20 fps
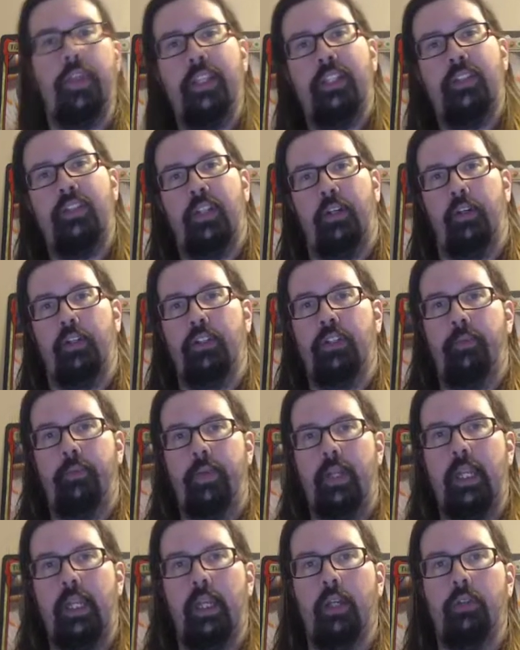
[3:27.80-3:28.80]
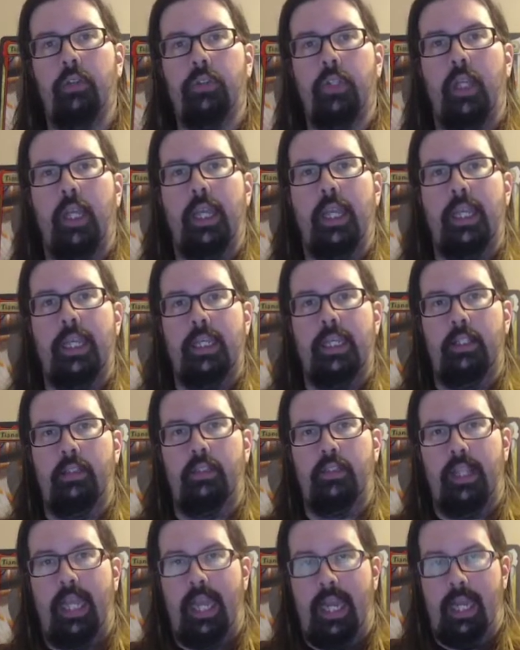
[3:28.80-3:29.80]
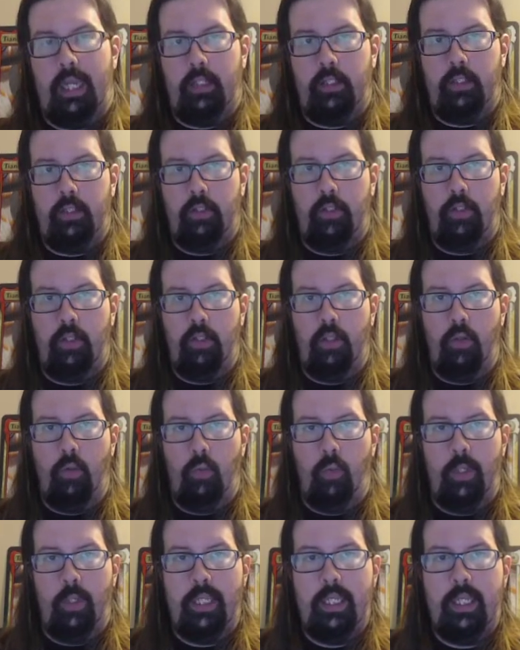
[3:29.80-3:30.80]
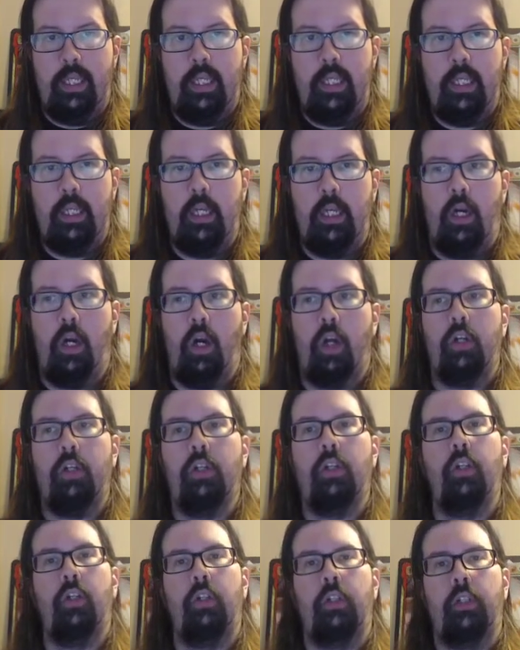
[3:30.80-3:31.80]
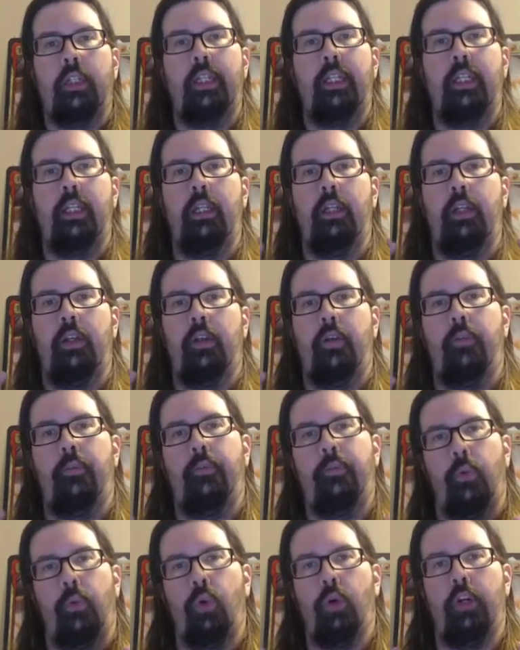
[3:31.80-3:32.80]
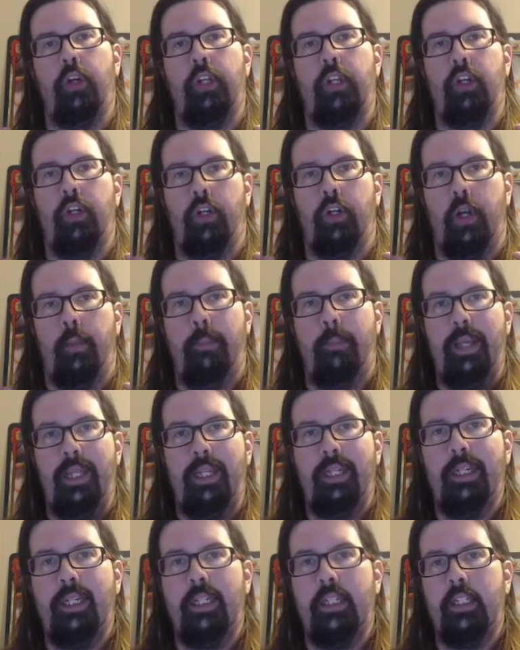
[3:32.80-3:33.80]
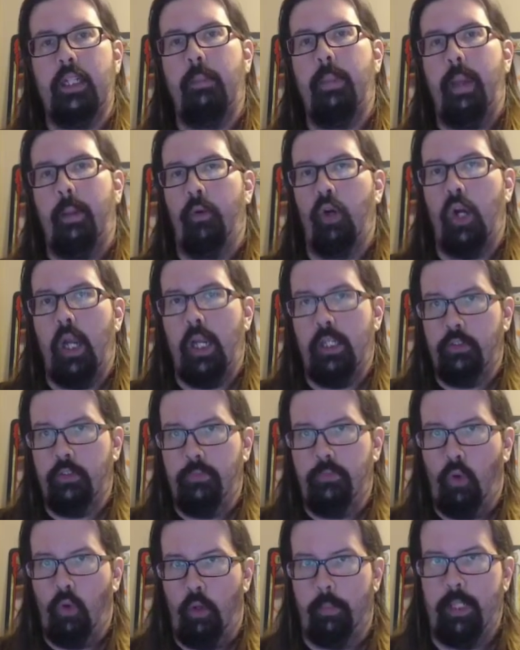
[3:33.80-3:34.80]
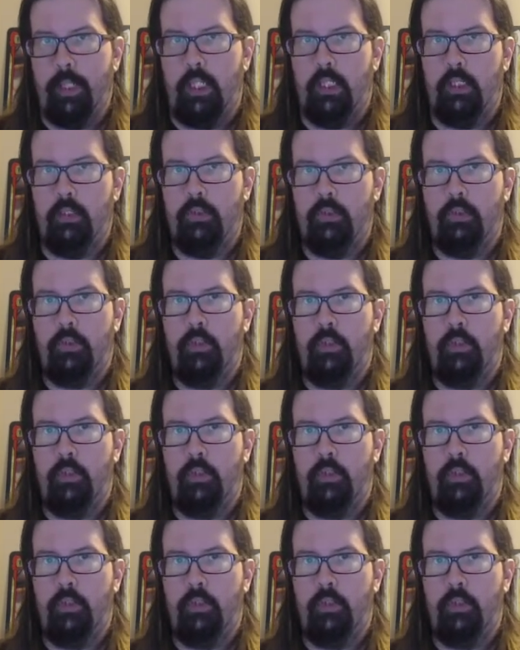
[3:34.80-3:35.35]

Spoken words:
series of videos is that we aren't looking for your ability to memorize formulas.